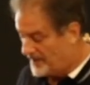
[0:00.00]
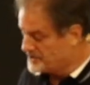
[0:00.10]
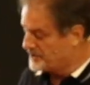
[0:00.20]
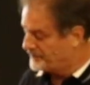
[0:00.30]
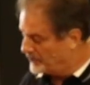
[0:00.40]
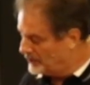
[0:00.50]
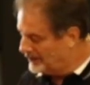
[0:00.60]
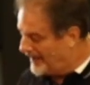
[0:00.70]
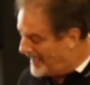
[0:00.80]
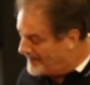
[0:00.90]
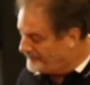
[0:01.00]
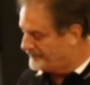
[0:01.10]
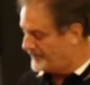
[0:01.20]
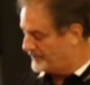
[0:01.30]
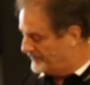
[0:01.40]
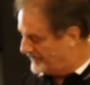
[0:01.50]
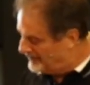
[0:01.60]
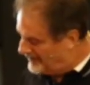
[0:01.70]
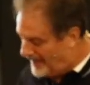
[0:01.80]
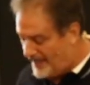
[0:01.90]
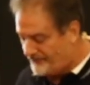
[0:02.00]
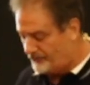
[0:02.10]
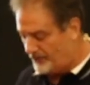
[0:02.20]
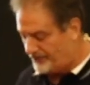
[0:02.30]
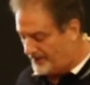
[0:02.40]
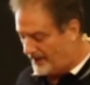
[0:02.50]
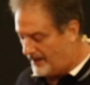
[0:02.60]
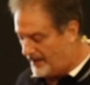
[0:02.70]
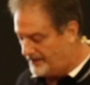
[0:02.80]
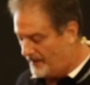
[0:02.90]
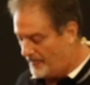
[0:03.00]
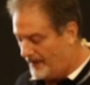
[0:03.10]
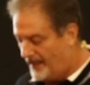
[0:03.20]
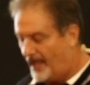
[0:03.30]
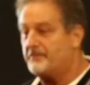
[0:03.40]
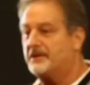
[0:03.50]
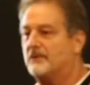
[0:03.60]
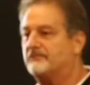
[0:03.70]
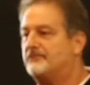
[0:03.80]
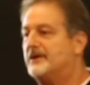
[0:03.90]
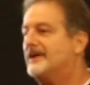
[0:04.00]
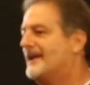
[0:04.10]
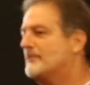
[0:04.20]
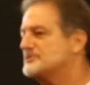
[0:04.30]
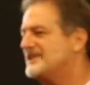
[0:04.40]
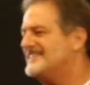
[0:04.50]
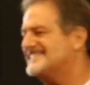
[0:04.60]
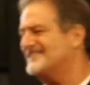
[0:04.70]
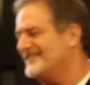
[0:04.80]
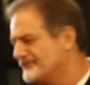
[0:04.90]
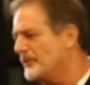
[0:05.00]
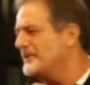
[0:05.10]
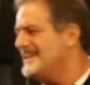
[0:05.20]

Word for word: is that their life with God had become very, and I'm going to say this from a